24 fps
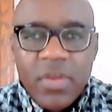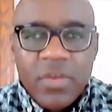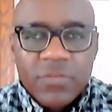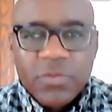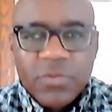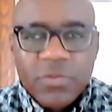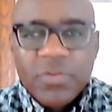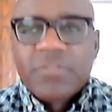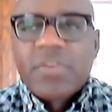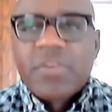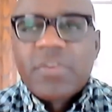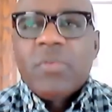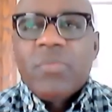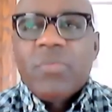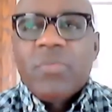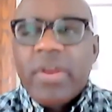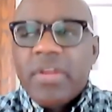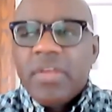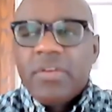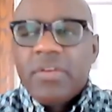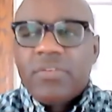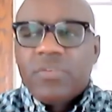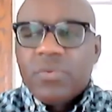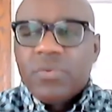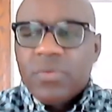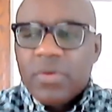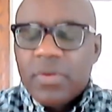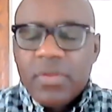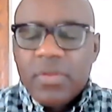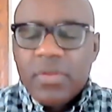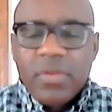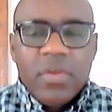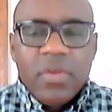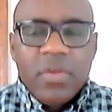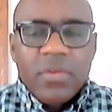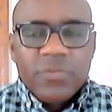So let's get right into it.
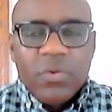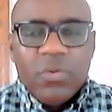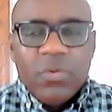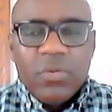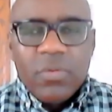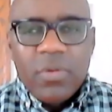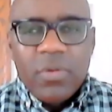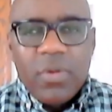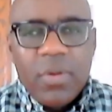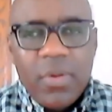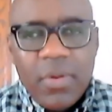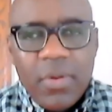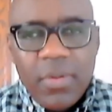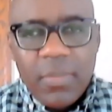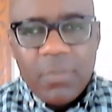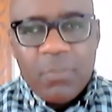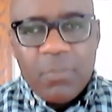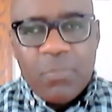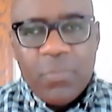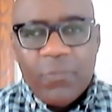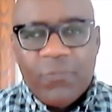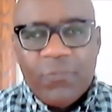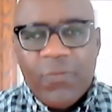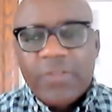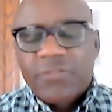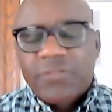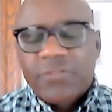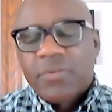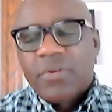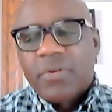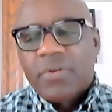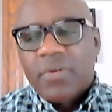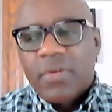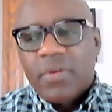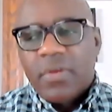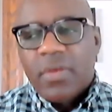So
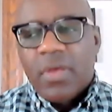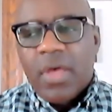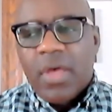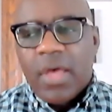Professor